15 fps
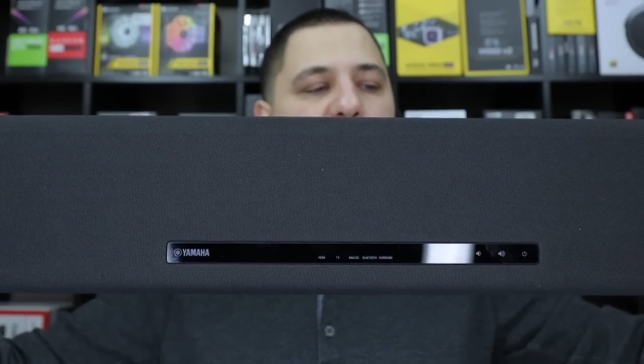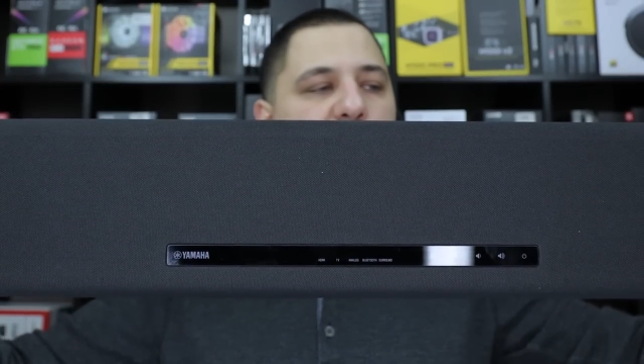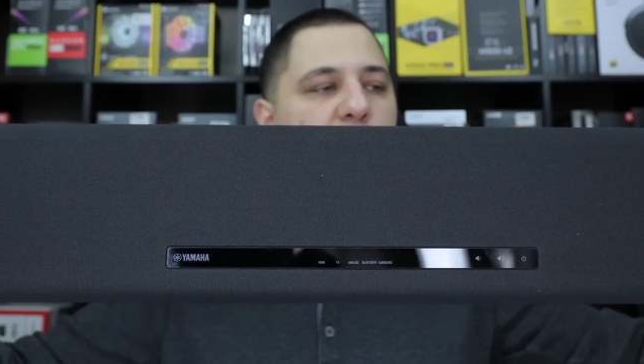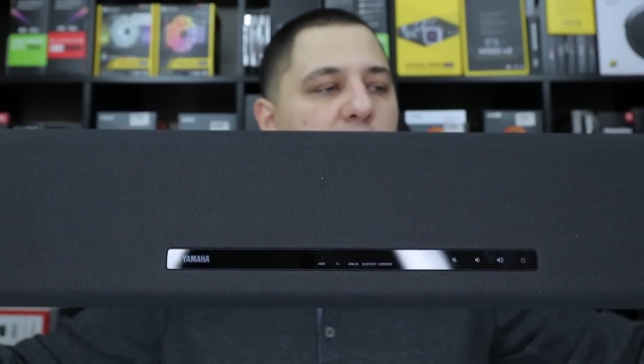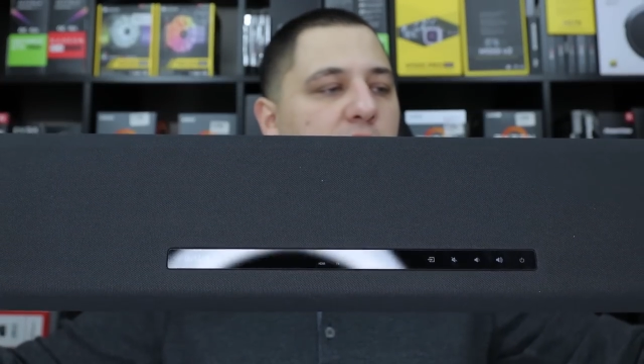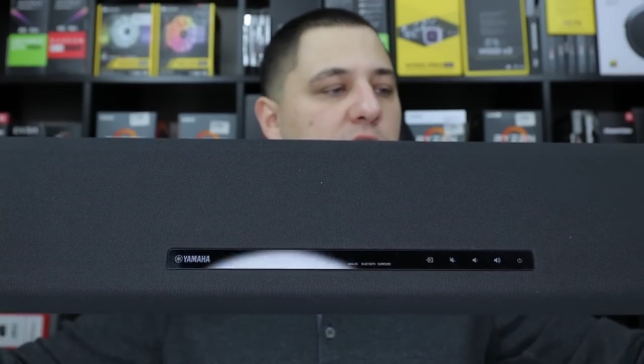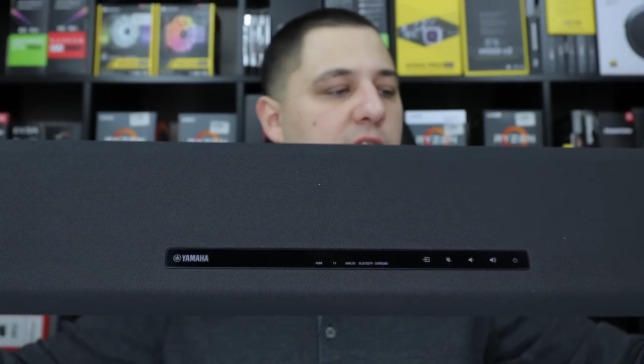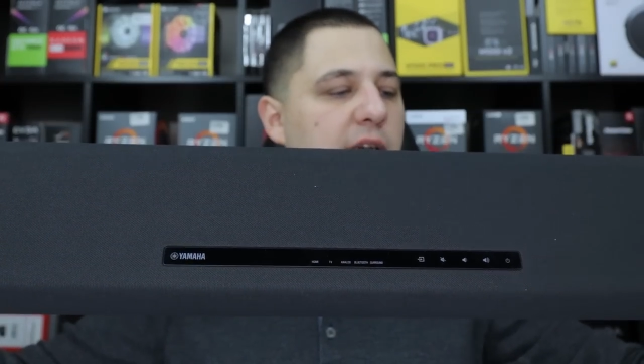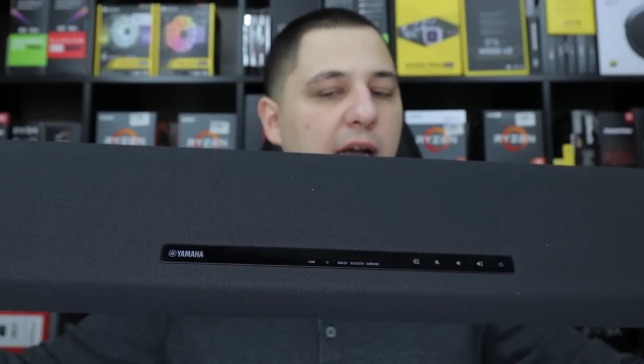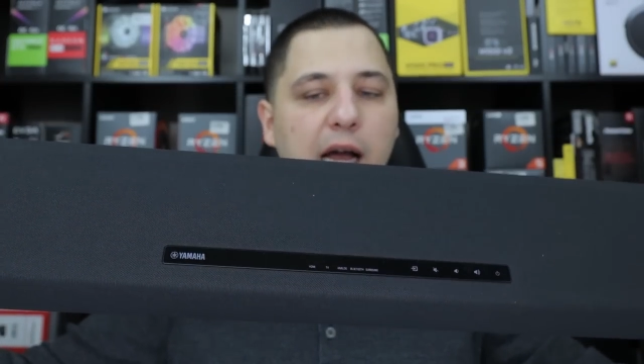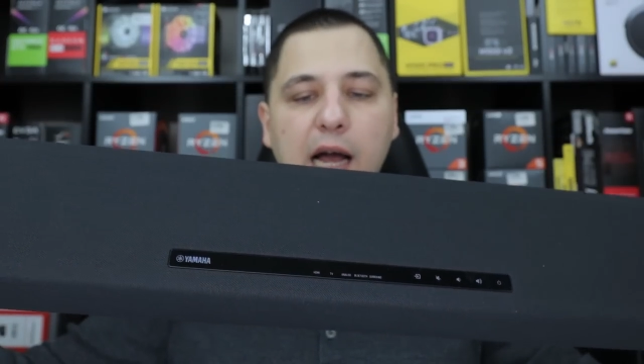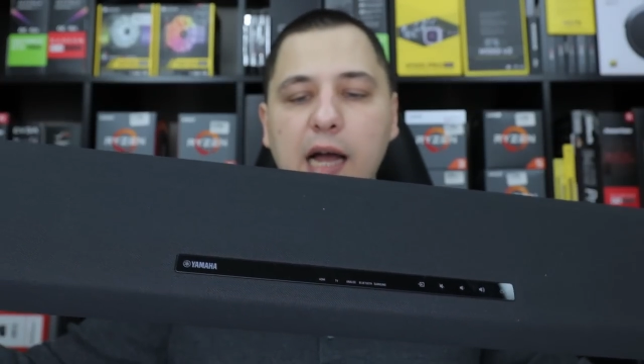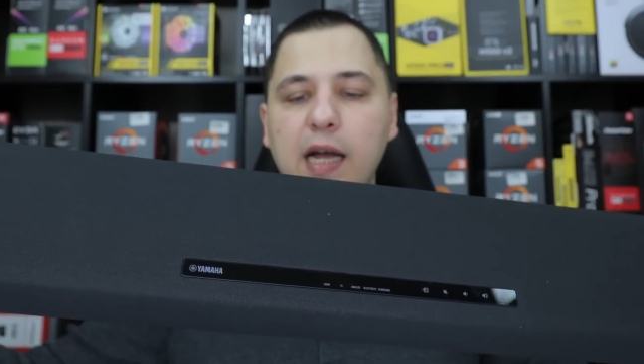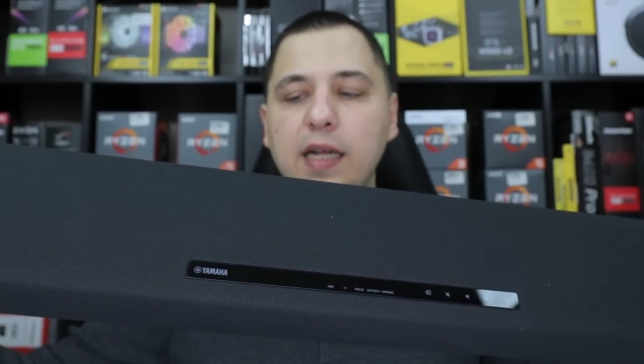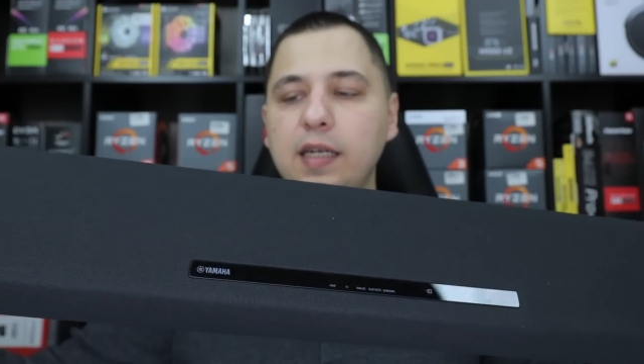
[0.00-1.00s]
is turned
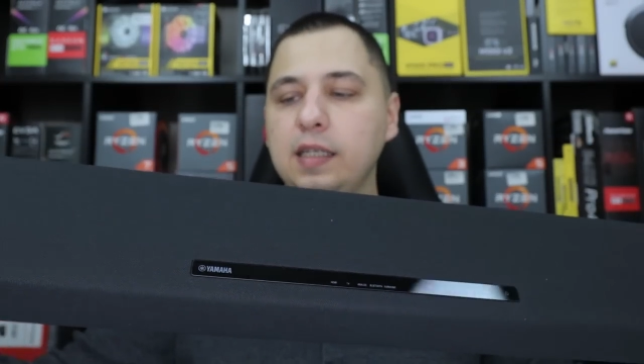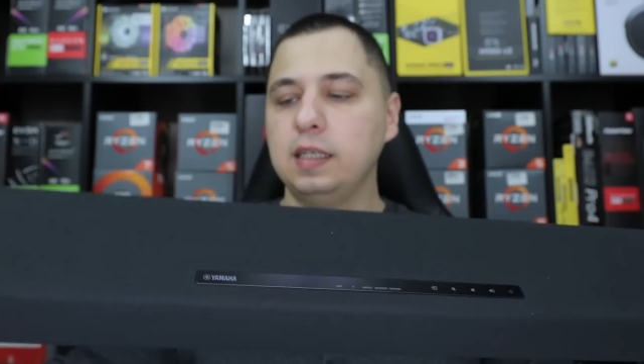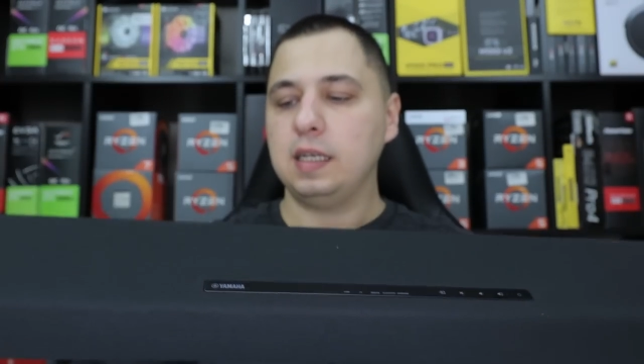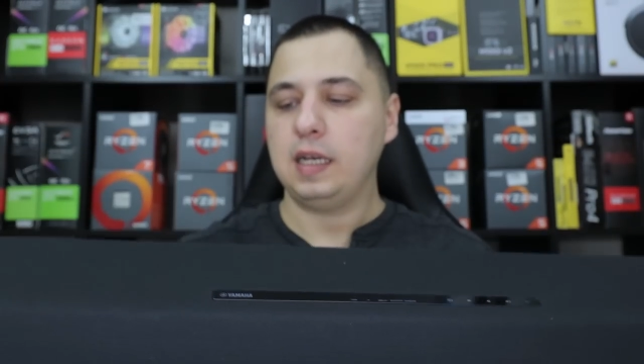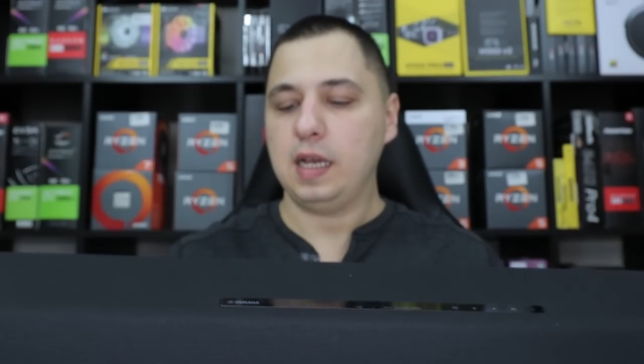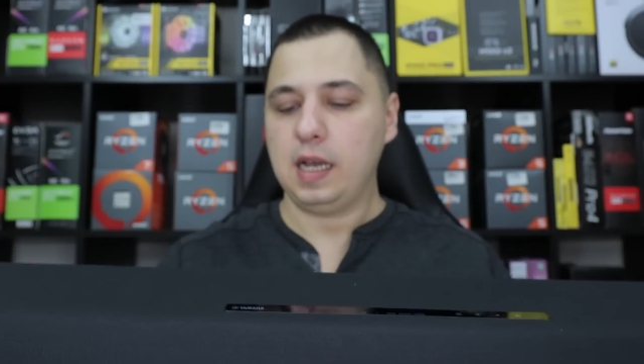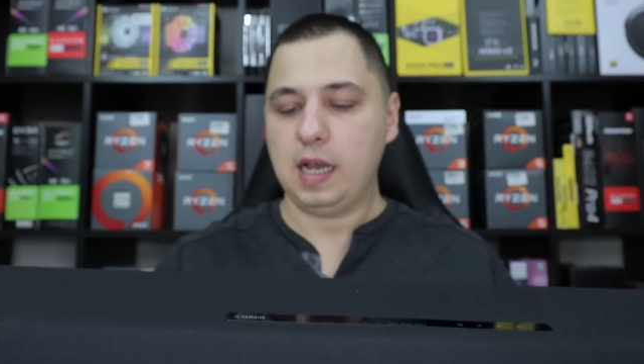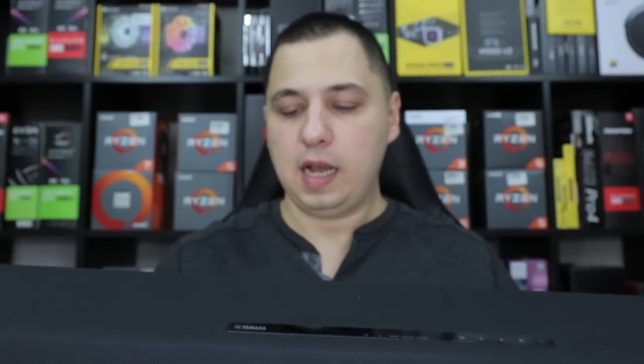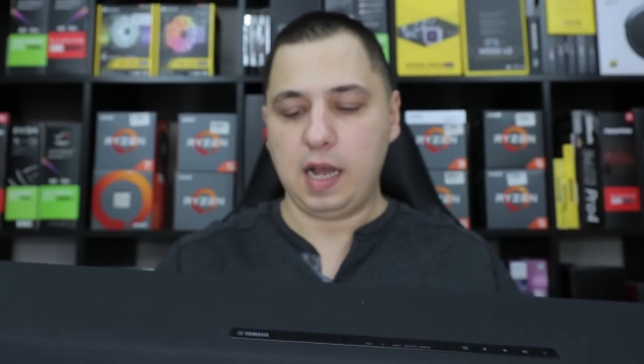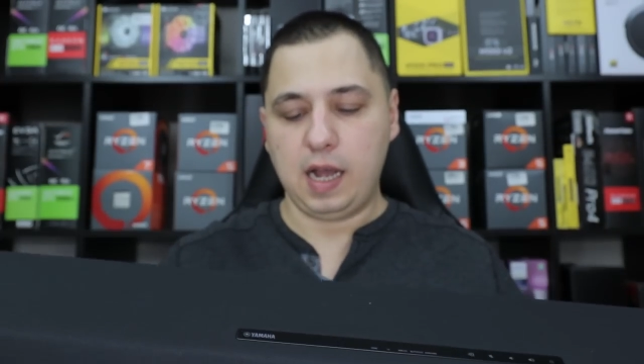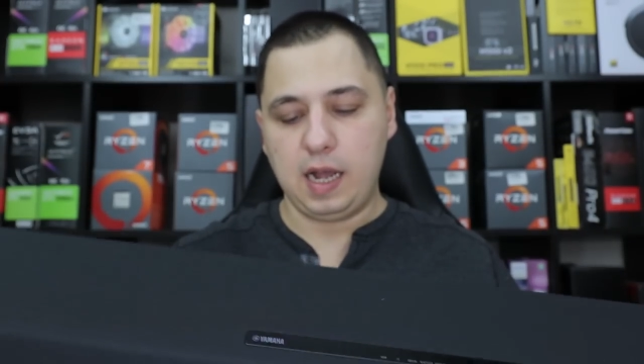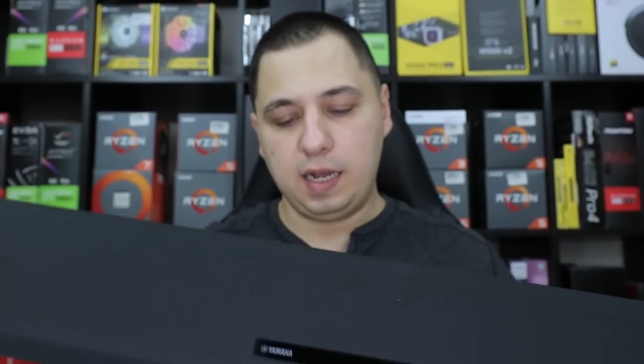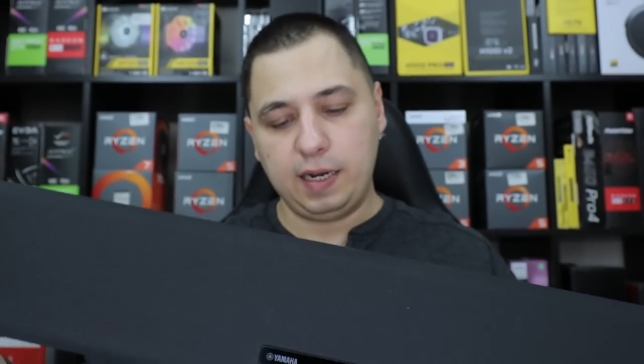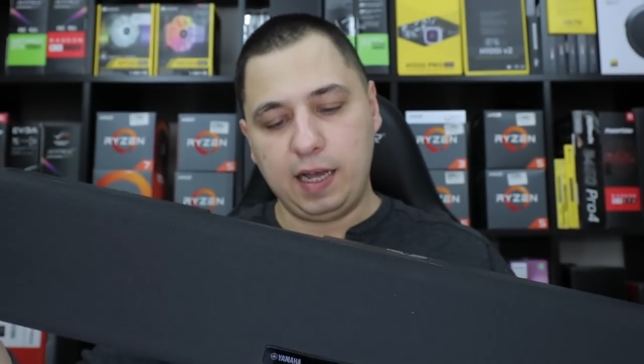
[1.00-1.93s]
on. Uh,